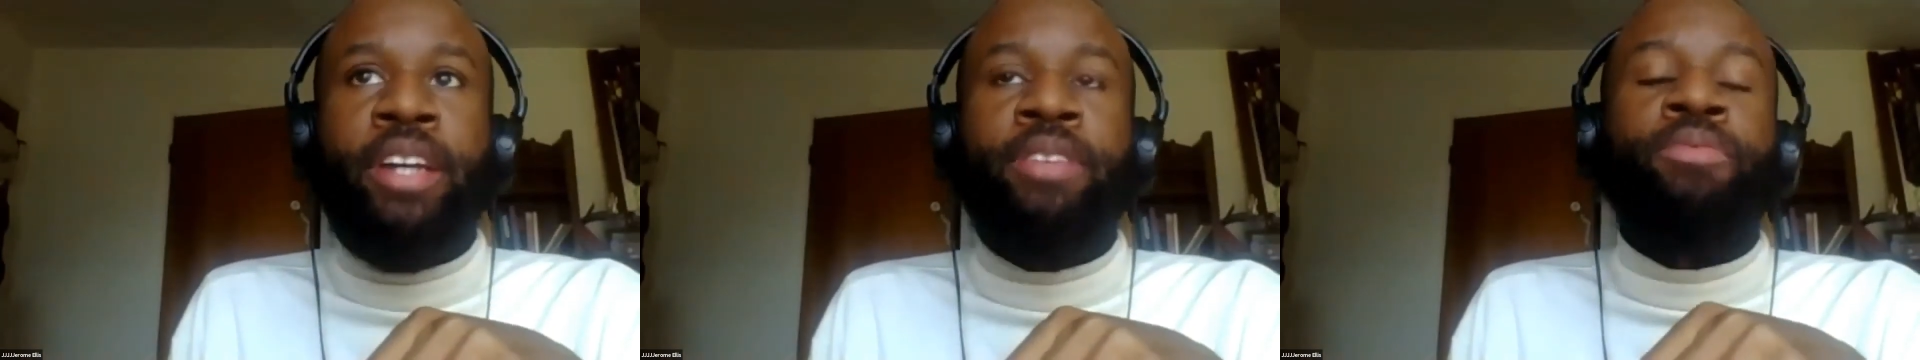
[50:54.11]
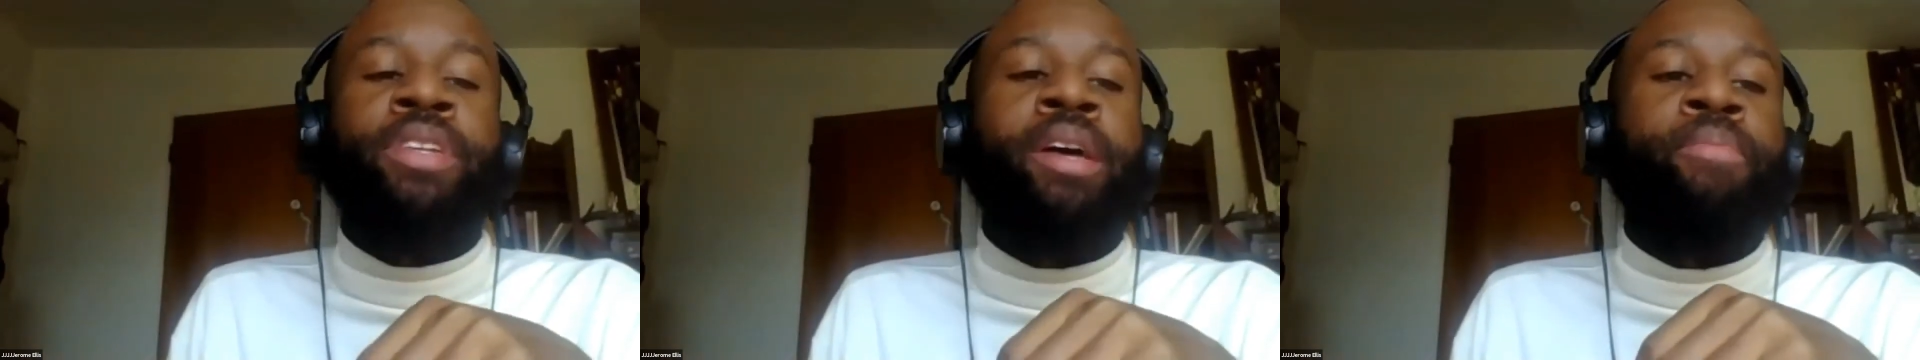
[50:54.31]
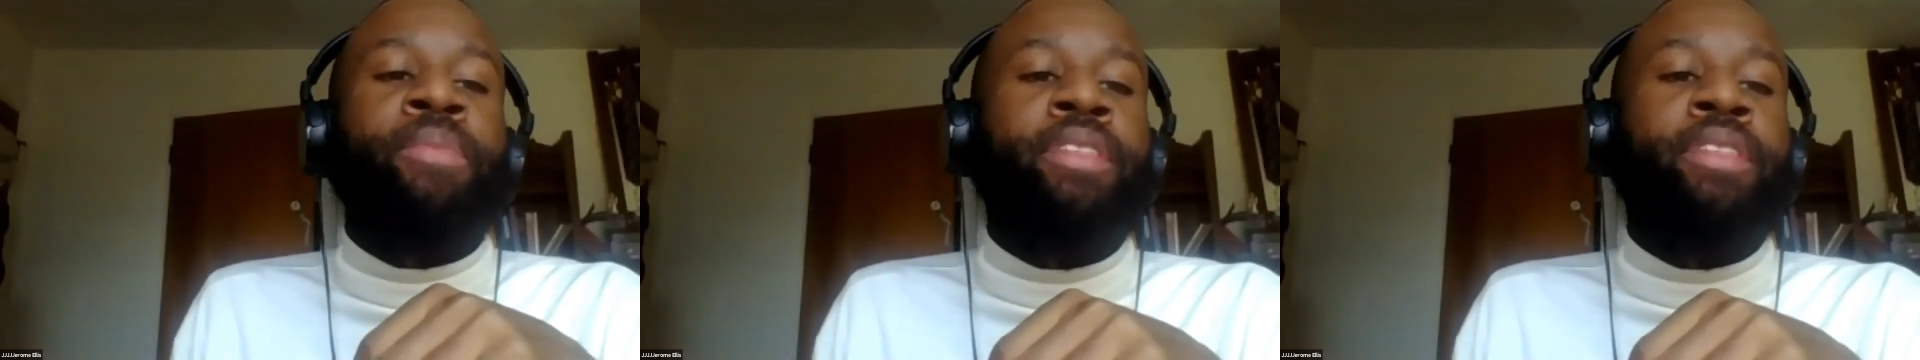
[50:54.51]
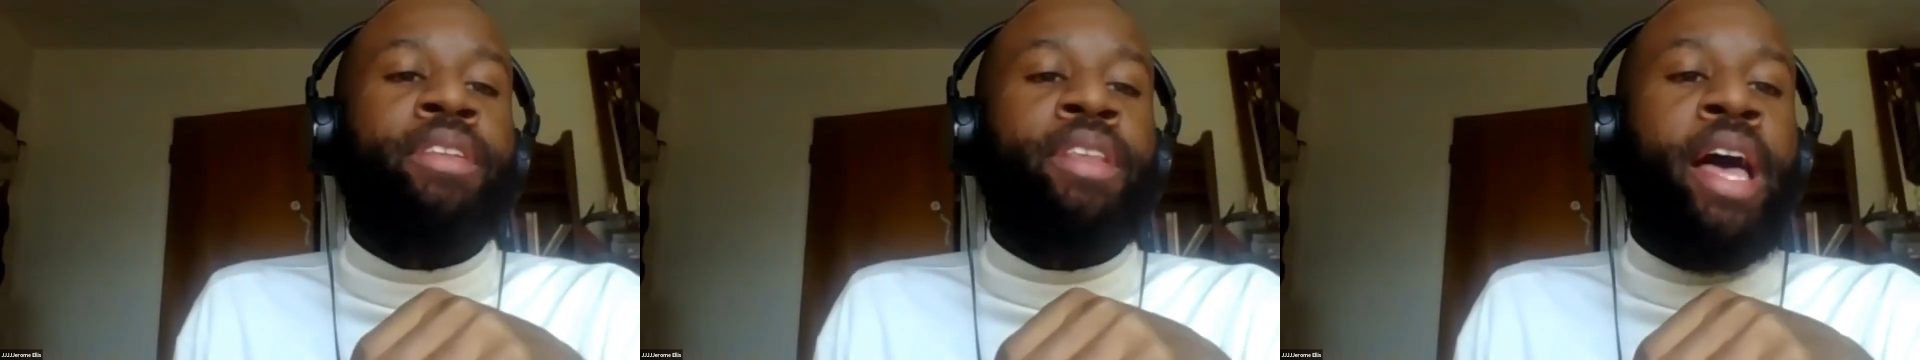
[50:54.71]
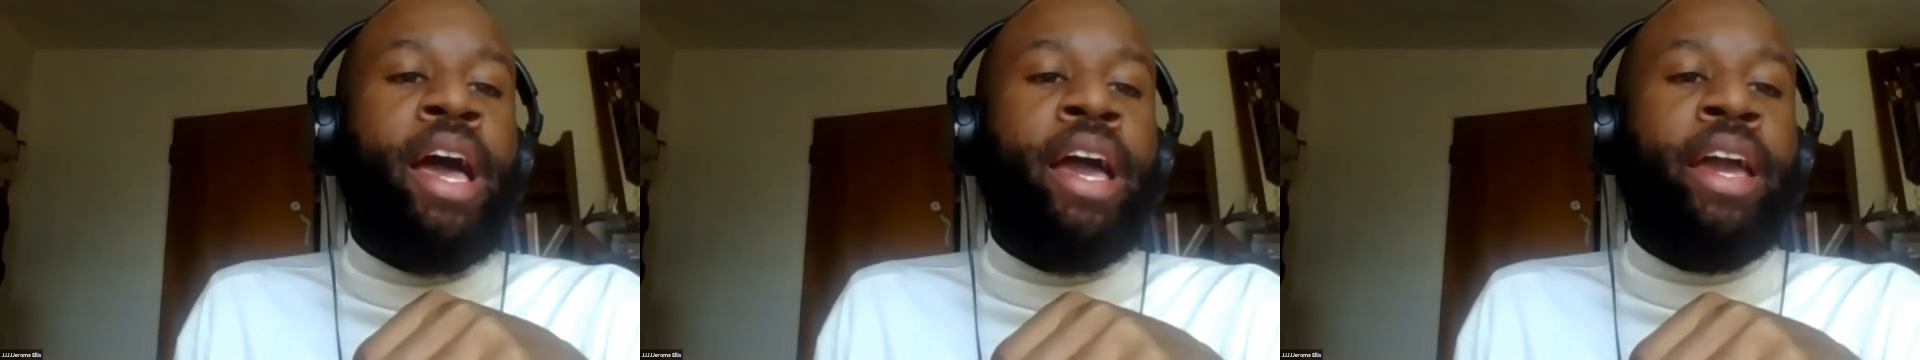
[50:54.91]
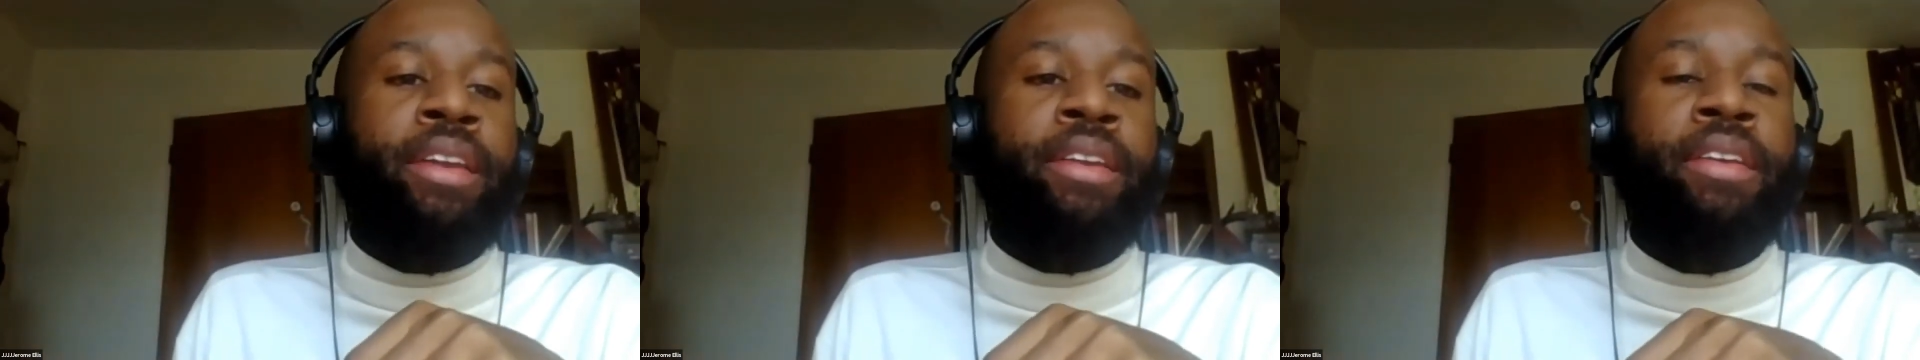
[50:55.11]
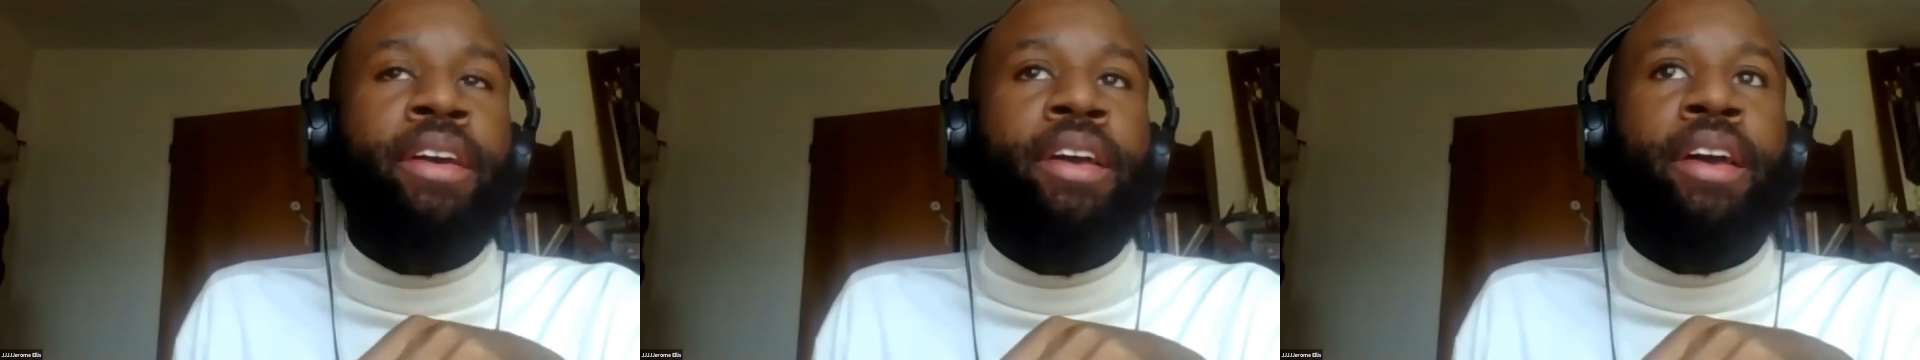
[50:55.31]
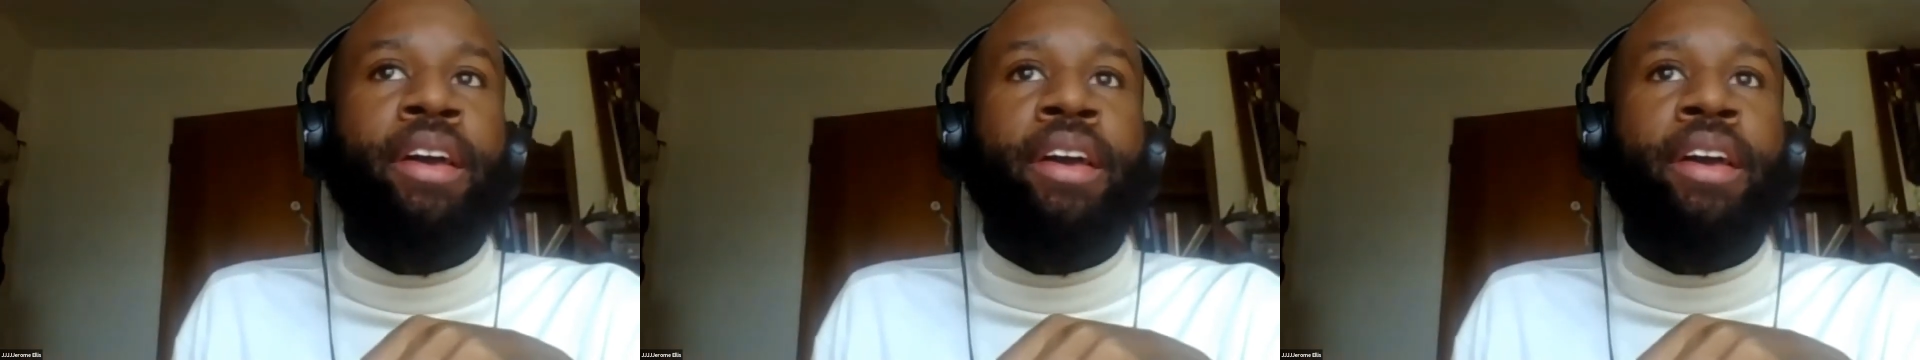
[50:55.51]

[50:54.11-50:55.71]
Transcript: Whereas when I'm in the line